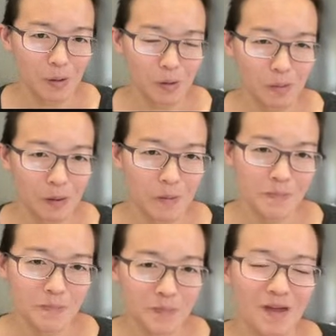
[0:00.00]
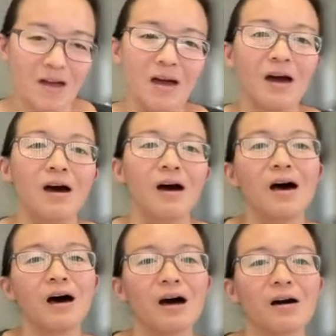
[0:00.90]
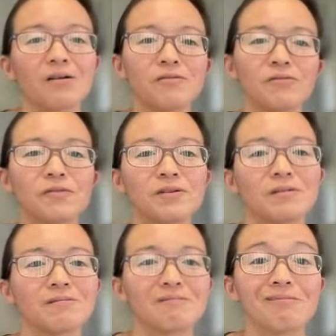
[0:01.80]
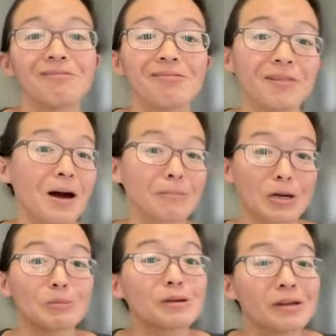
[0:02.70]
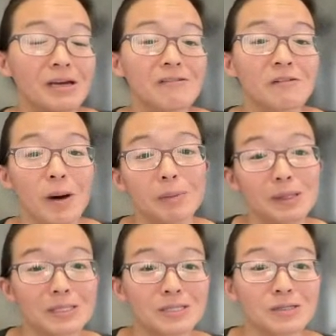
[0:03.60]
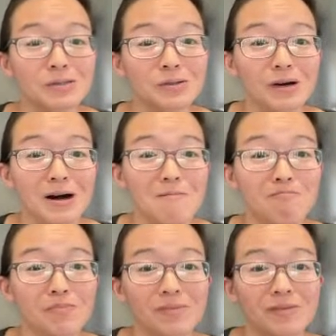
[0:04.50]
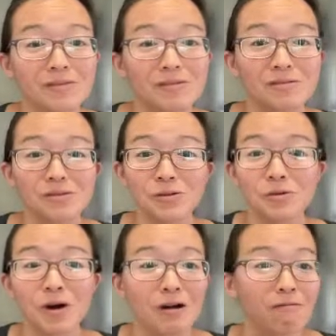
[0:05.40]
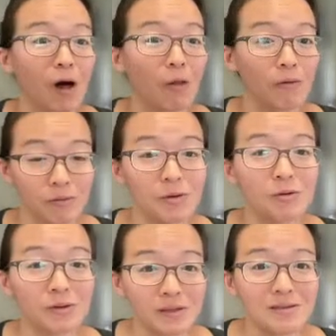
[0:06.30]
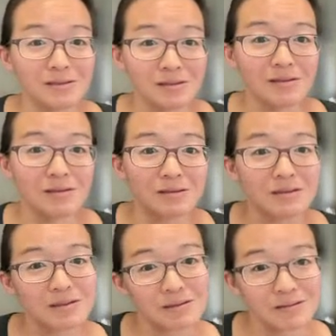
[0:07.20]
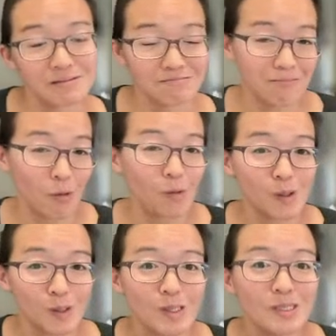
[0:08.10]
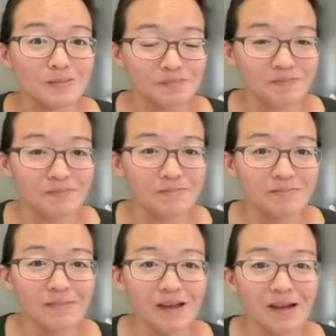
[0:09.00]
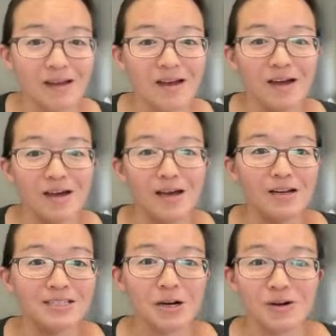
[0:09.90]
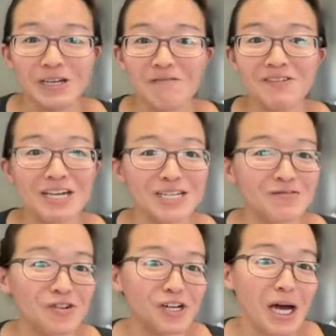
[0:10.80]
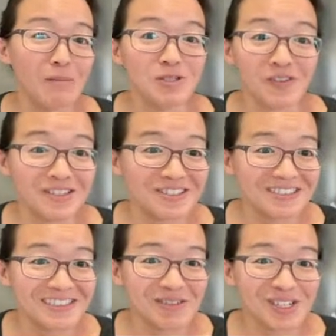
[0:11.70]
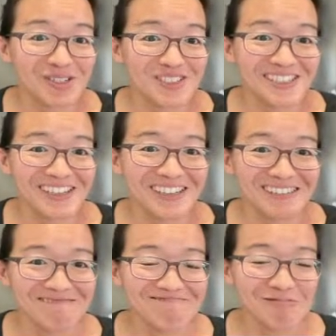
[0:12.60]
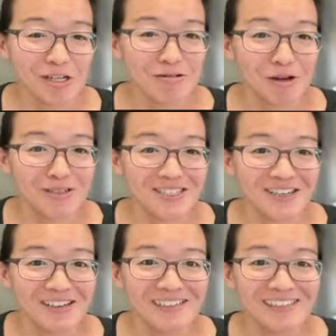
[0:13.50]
Kubo, of a community, of a population who are following through with these orders. So an invitation for any observations. What do you see here? What are you noticing?